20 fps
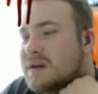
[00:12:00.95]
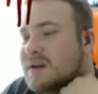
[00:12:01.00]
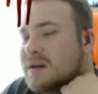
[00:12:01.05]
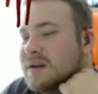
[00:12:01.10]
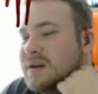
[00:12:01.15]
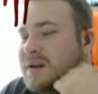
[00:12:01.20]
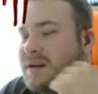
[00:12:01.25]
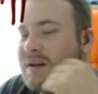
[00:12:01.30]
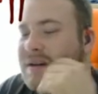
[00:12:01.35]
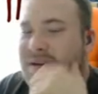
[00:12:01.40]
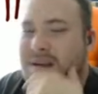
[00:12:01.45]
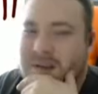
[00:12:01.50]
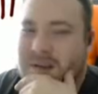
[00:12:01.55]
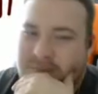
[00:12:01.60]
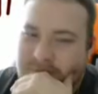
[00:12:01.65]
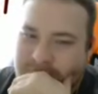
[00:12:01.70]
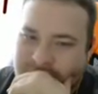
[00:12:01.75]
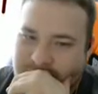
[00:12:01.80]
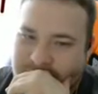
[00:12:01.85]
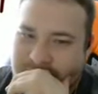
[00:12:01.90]

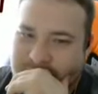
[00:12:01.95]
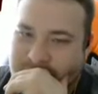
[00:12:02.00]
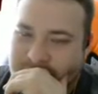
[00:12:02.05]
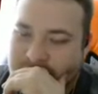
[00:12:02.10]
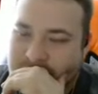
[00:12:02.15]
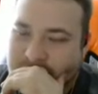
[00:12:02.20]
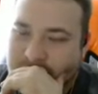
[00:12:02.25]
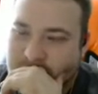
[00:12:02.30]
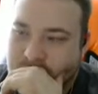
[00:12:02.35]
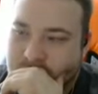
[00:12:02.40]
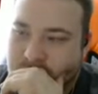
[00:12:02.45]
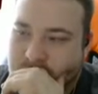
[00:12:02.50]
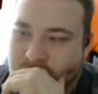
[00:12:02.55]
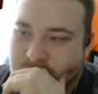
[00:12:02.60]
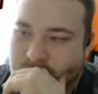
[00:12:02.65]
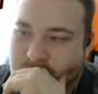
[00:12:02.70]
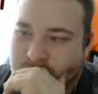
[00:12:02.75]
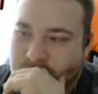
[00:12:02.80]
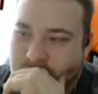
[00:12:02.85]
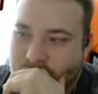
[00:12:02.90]

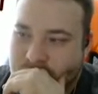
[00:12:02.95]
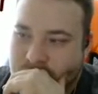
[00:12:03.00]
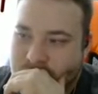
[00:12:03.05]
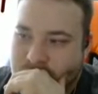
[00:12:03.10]
No one is speaking in this clip.